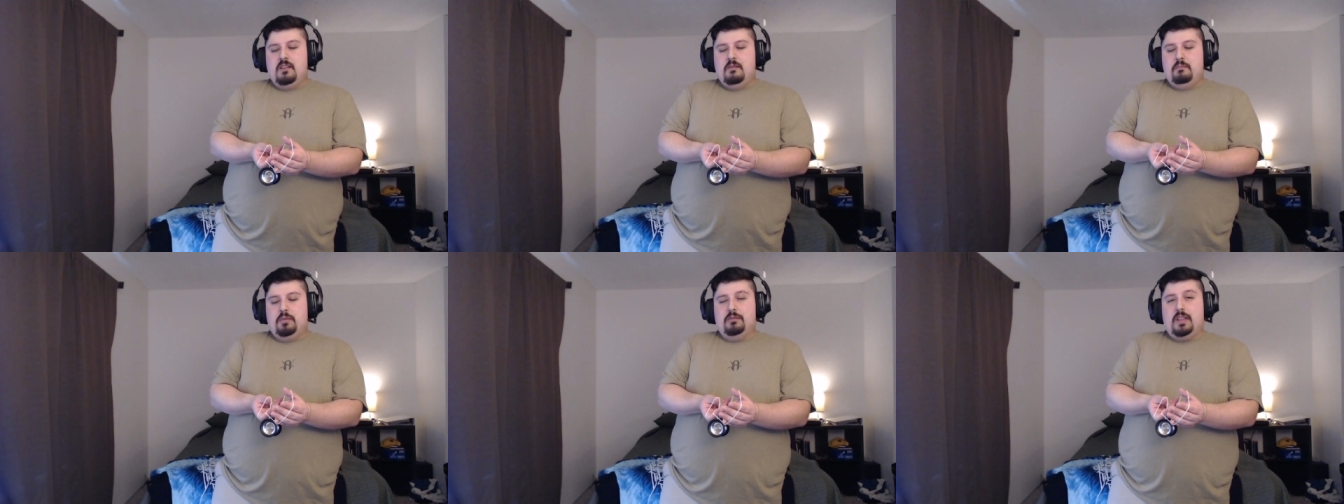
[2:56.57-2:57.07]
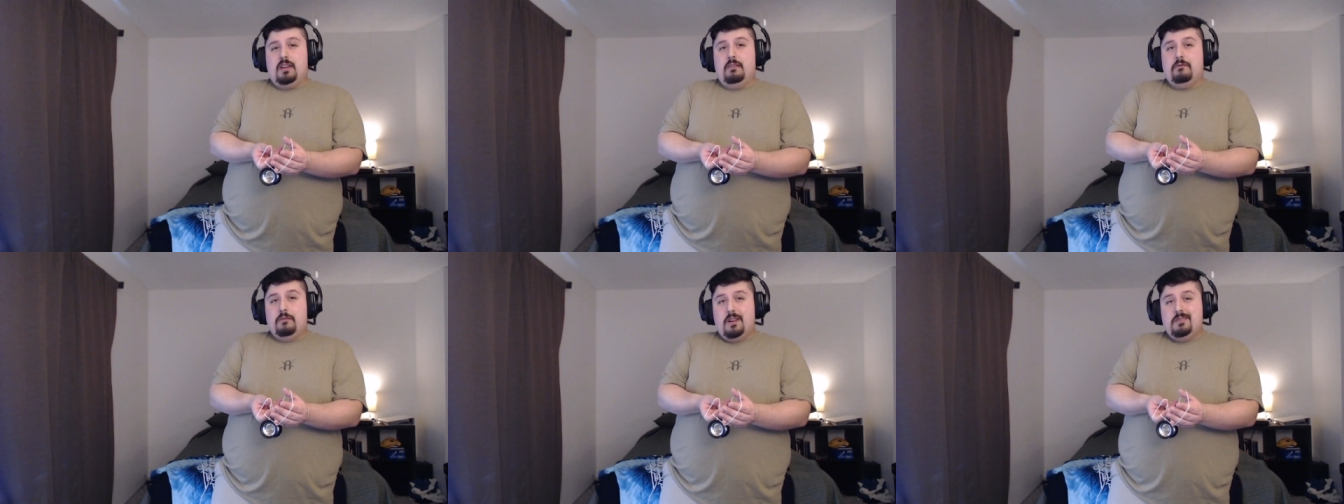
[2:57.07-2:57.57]
pull that
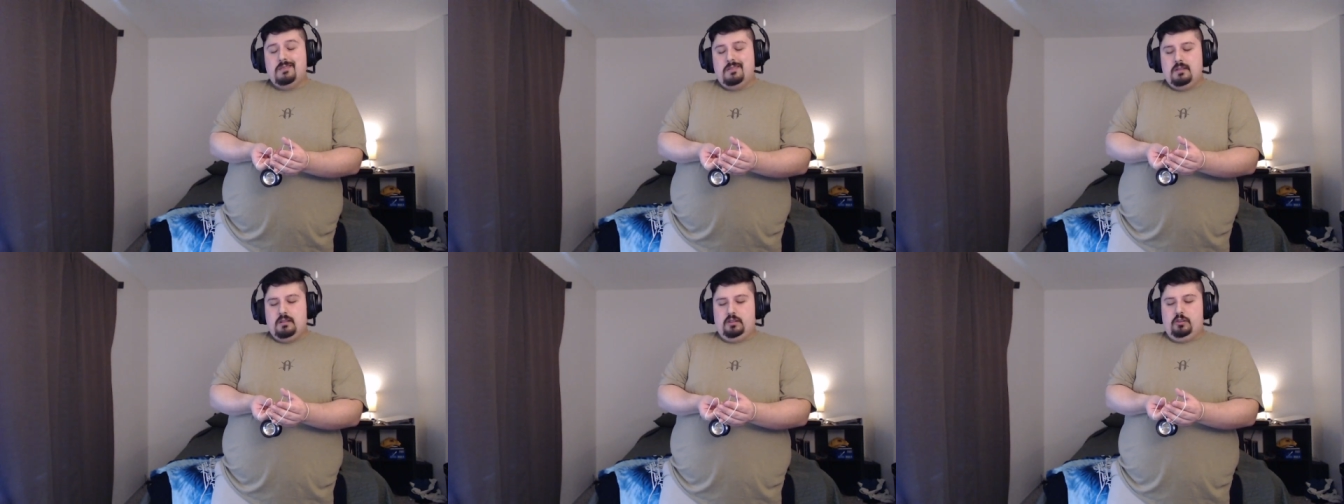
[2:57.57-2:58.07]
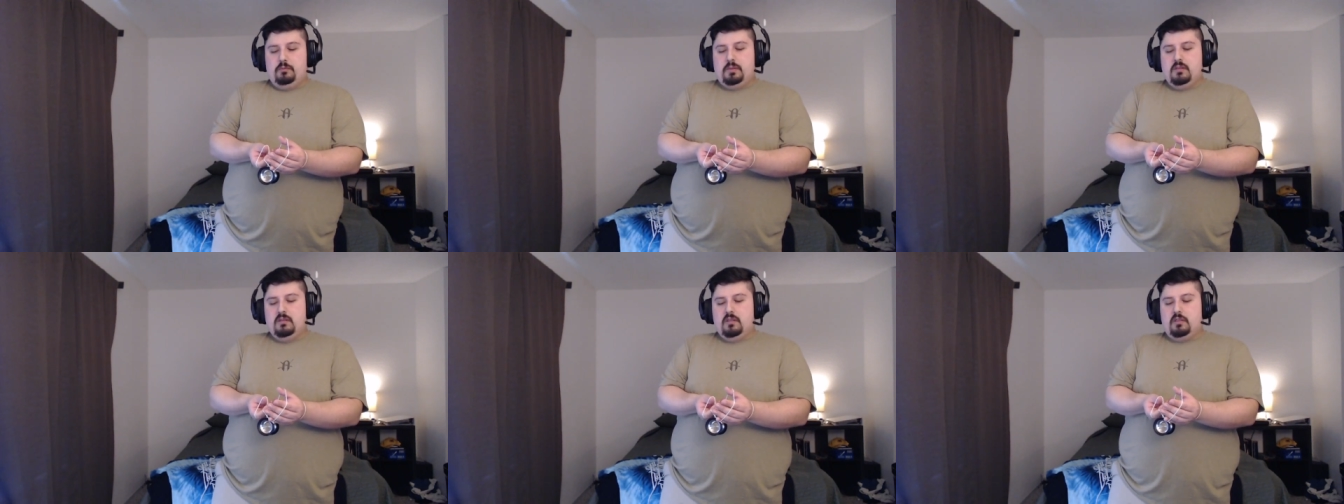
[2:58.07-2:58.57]
front loop
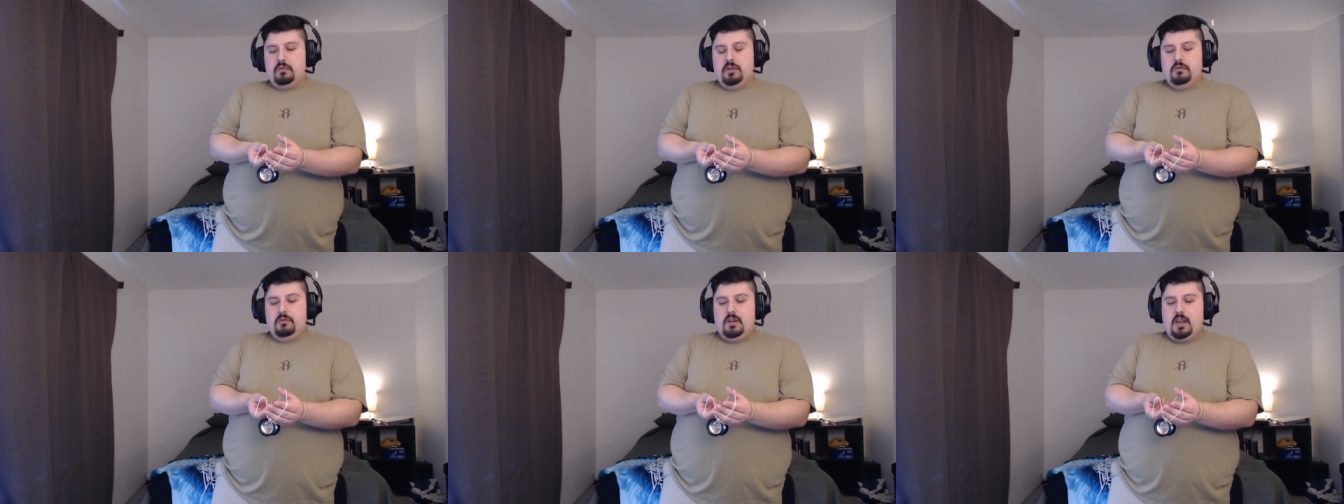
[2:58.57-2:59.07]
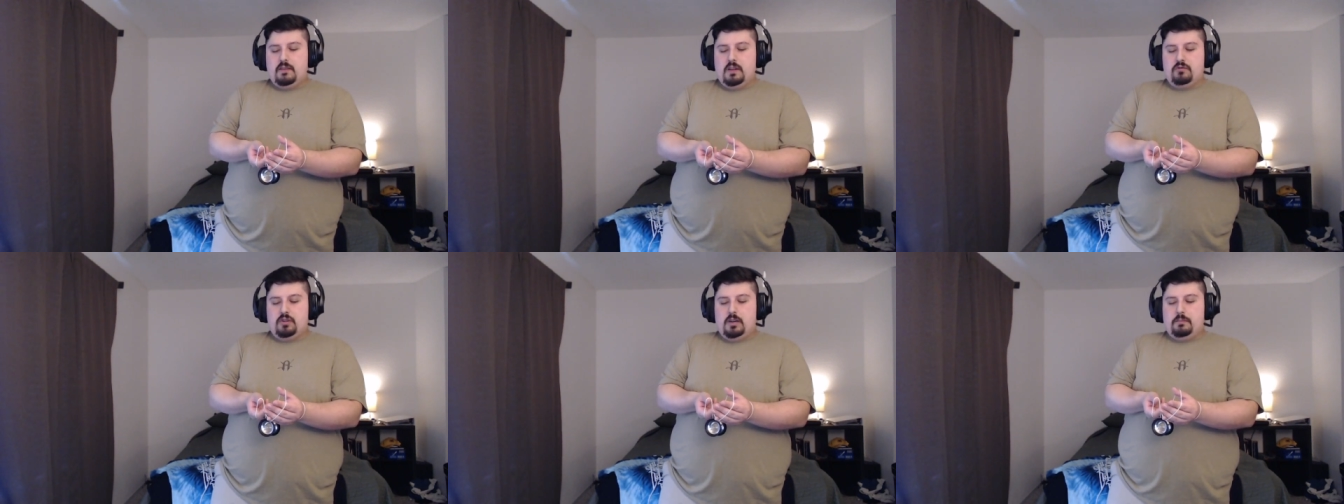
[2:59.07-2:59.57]
through, and then
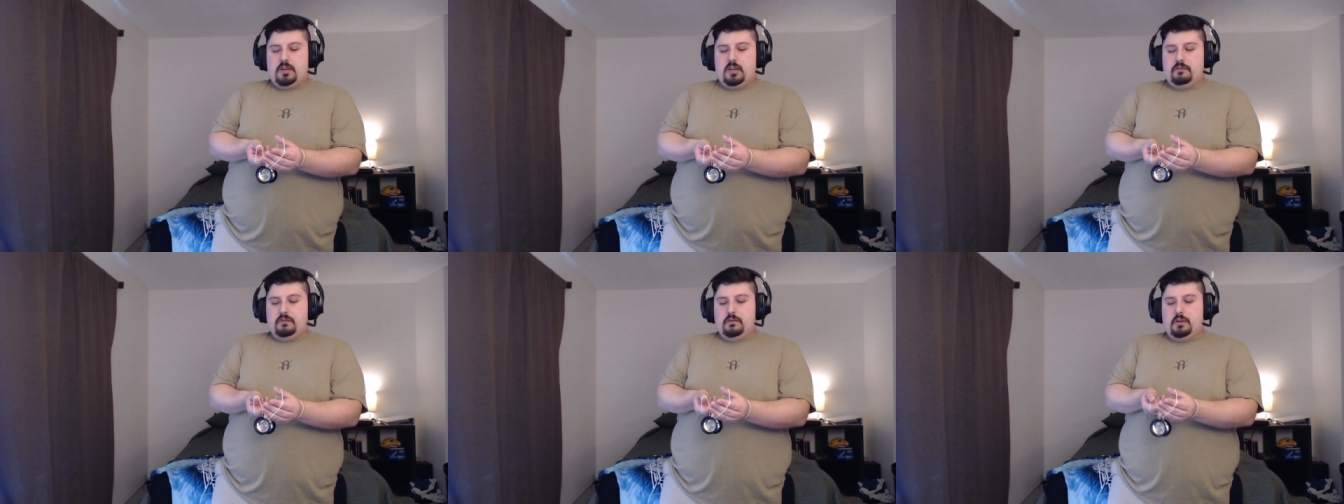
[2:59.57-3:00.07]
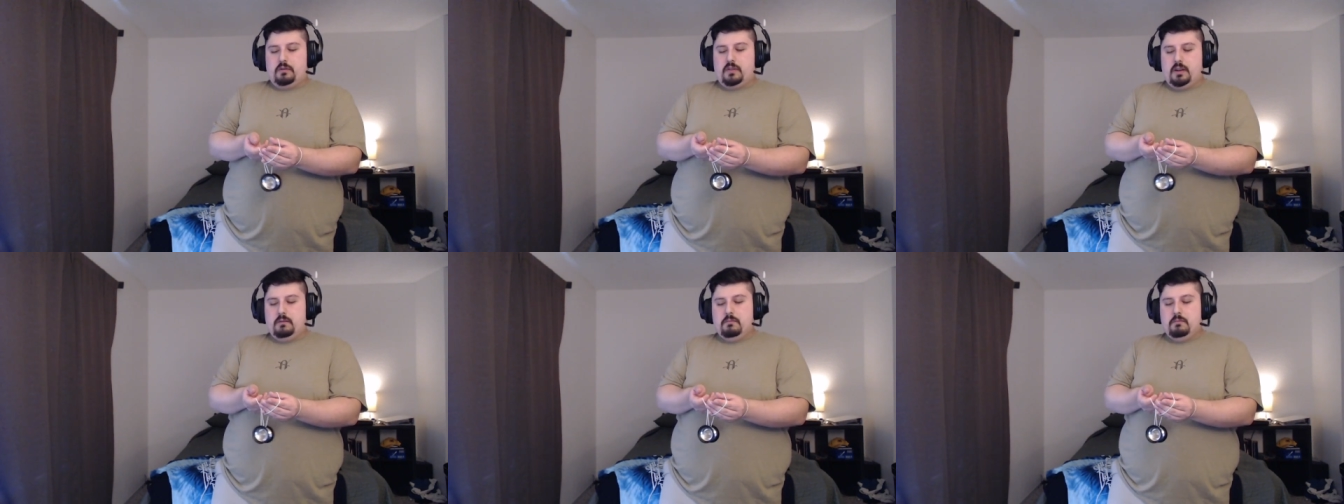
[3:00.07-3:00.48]
drop off of your thumb.